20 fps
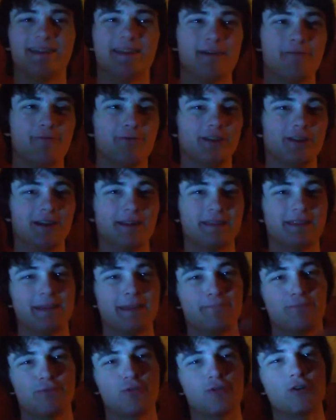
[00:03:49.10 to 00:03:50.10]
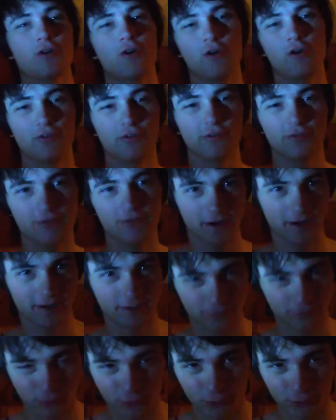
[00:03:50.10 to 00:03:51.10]
that were, like, they broke all the
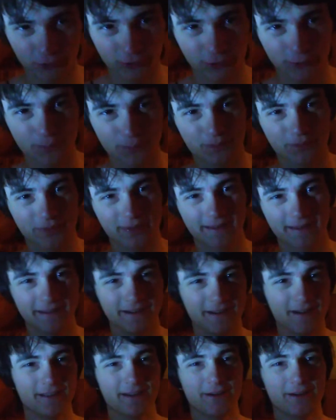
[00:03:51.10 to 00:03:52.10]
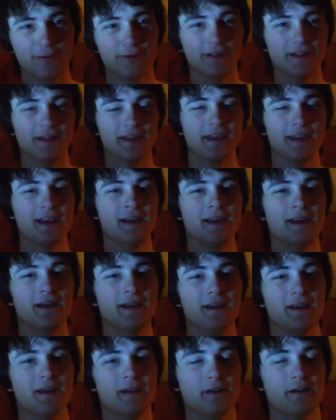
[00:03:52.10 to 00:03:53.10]
fucking rules. You know, they were, like,
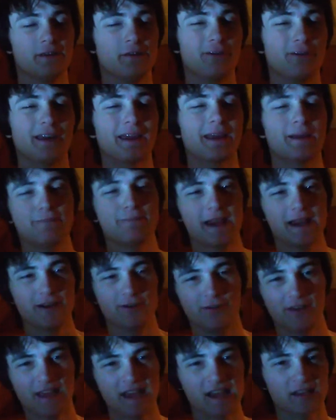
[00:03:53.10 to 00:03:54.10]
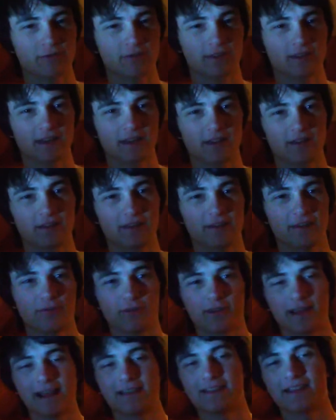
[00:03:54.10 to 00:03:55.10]
commander decks with, like,
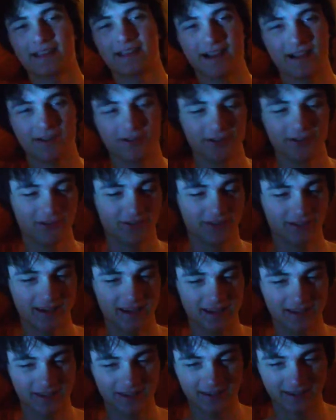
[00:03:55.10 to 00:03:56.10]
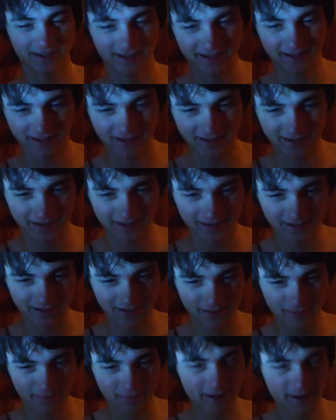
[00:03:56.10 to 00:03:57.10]
different kinds of colors. It's,
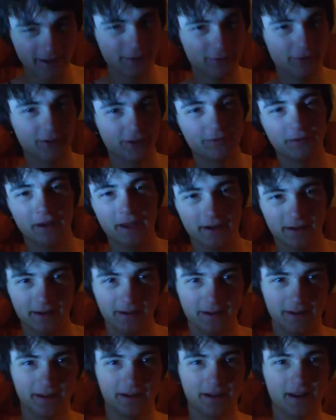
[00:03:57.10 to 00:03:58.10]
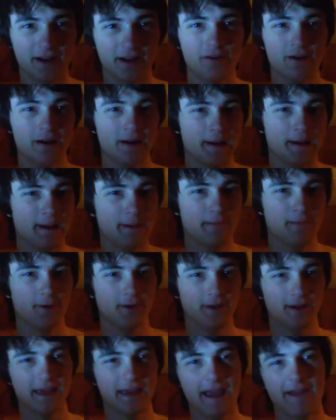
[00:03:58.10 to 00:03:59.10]
but it was fun, you know?
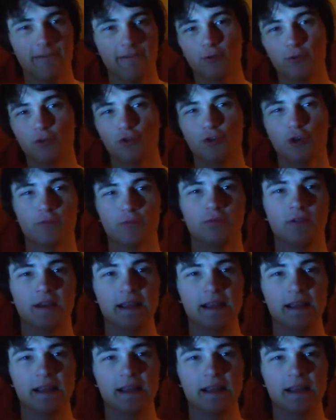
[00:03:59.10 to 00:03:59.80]
But, like, after we started